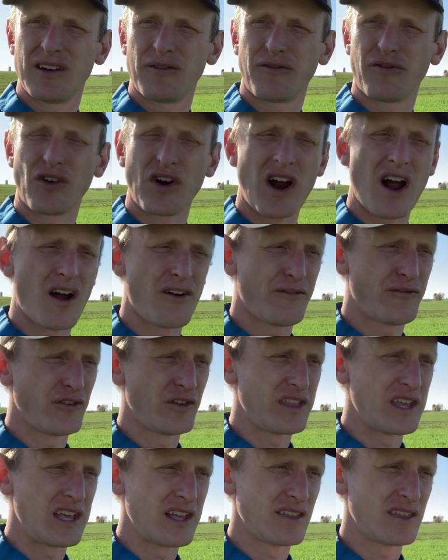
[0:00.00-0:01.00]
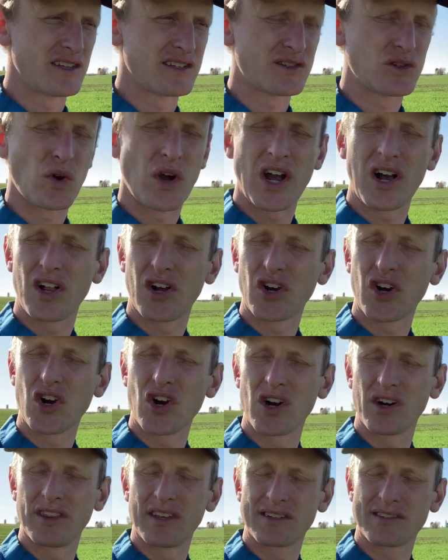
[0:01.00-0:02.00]
for the soil
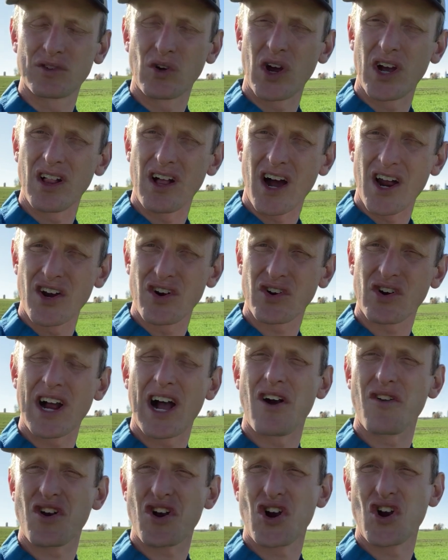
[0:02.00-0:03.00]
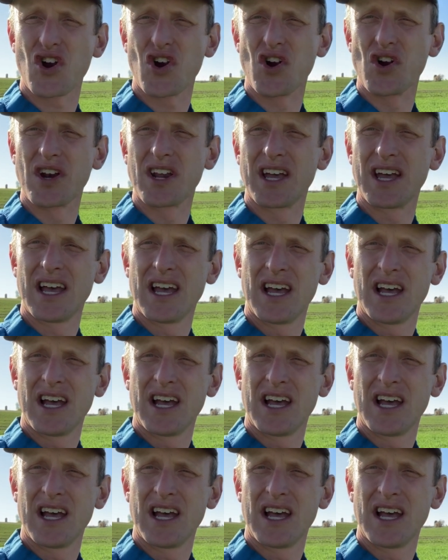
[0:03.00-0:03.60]
herd, the soil underground herd.